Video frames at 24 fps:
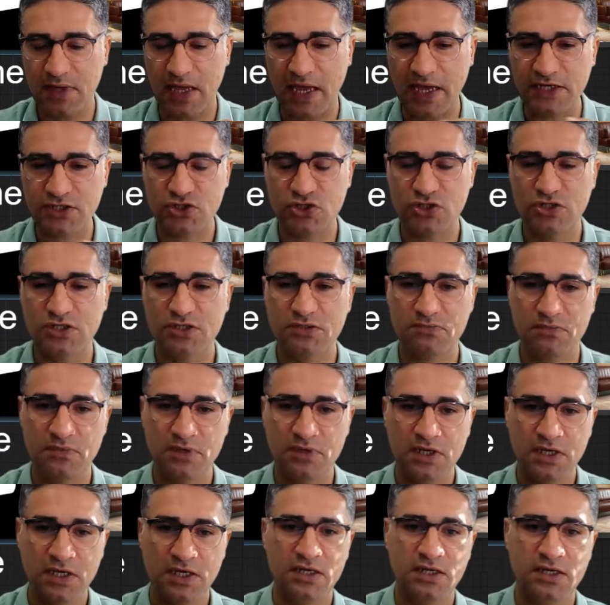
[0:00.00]
Actually
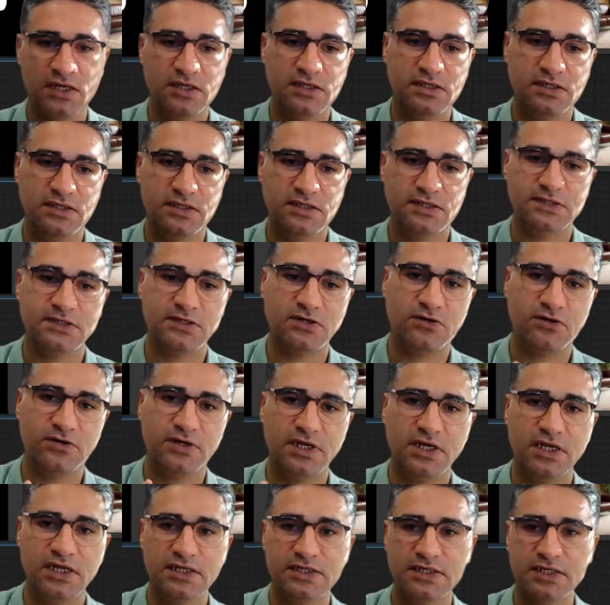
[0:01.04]
these are
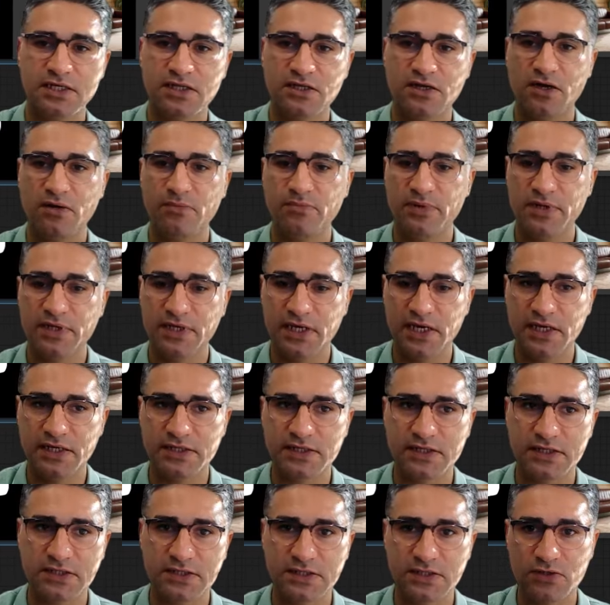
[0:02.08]
a little
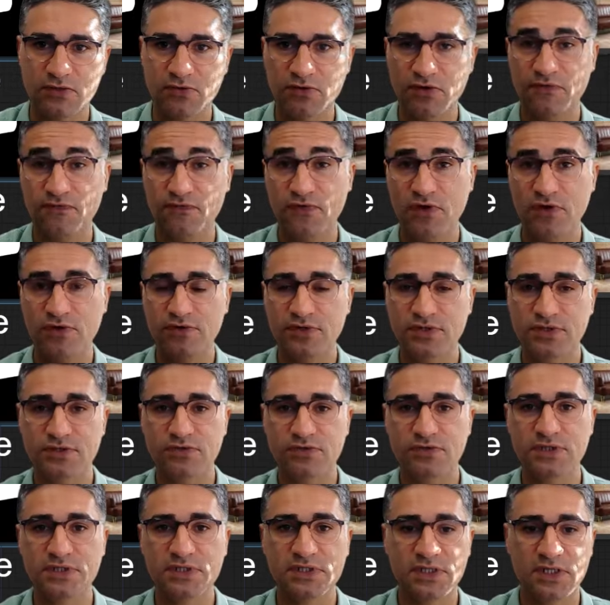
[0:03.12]
complicated, so if you're
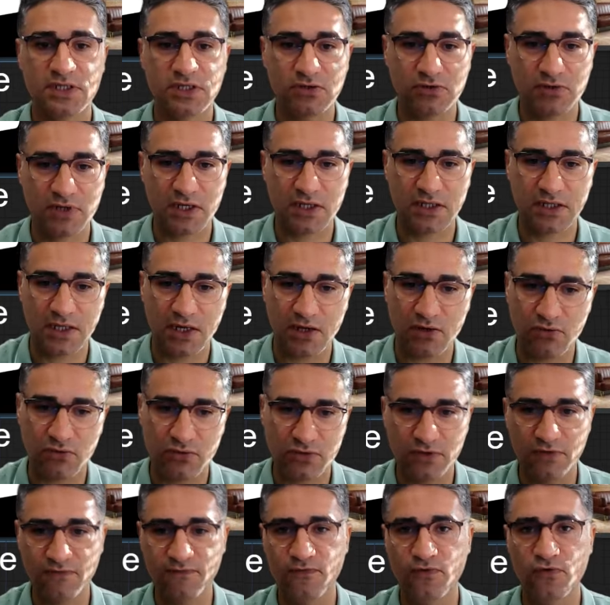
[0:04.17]
interested you can
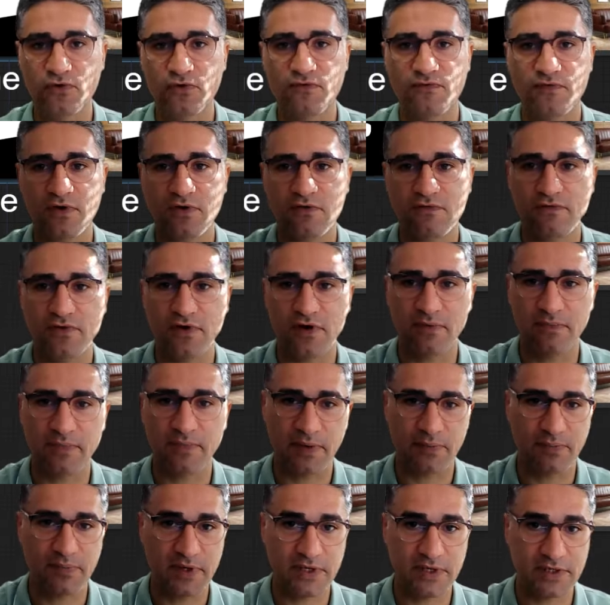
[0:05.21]
download the workflow from
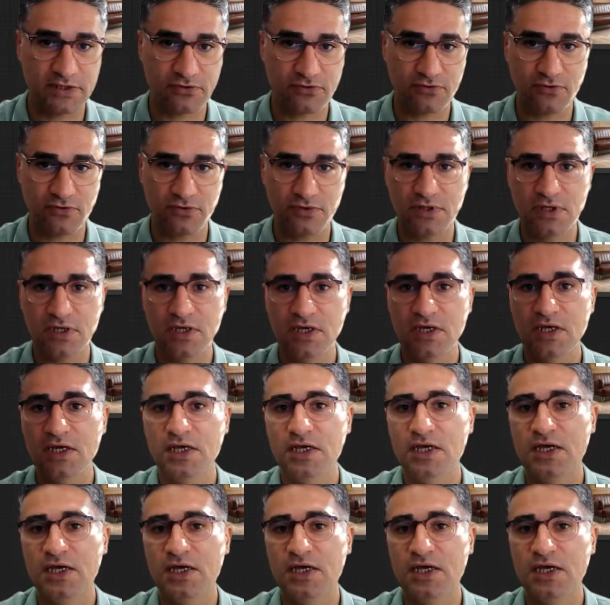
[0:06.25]
my Patreon